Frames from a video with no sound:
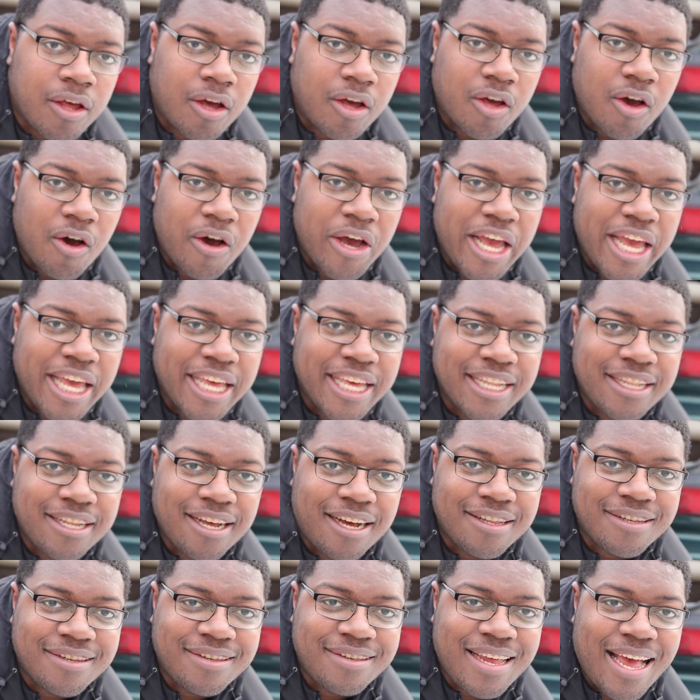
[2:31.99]
Gonna go ahead and get
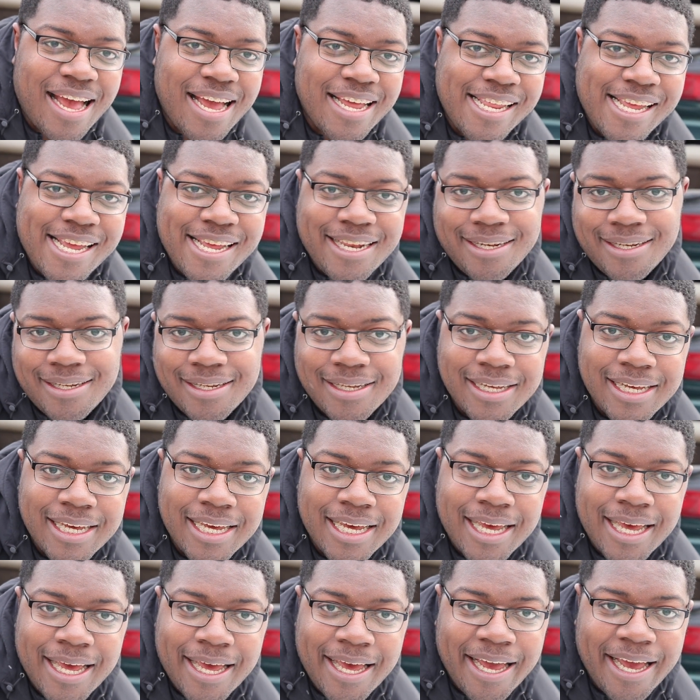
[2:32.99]
the other side in and
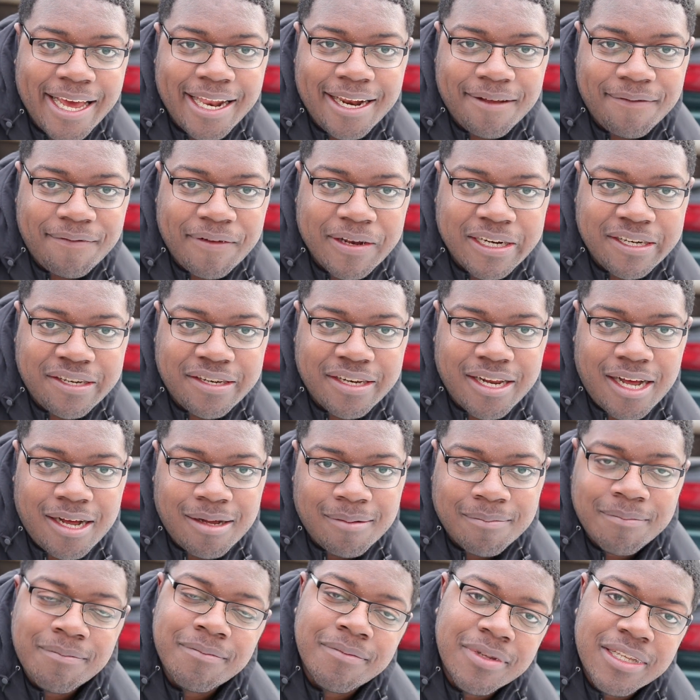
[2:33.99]
then finish it
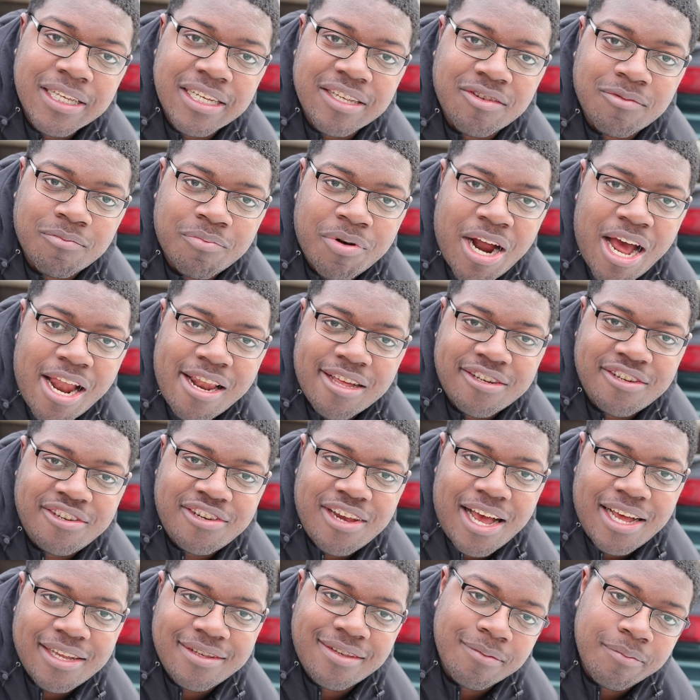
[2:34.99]
up, get some product
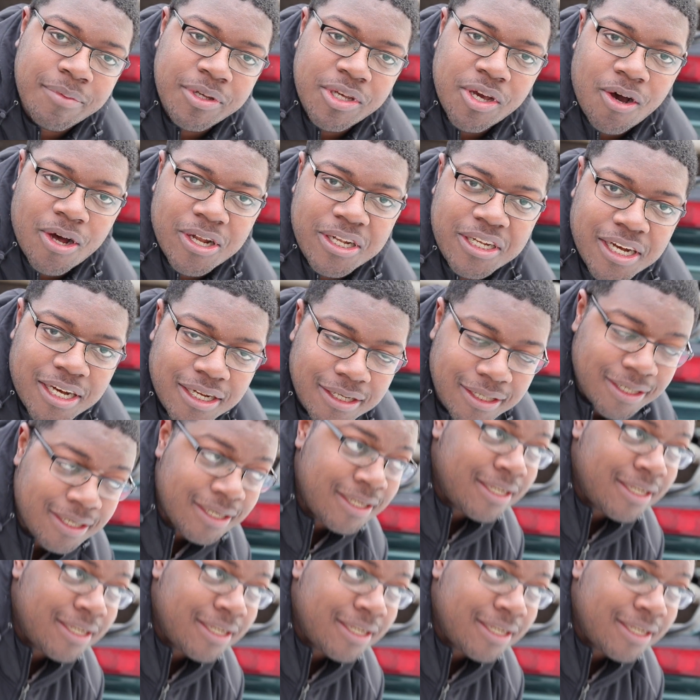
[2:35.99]
shots and be all done.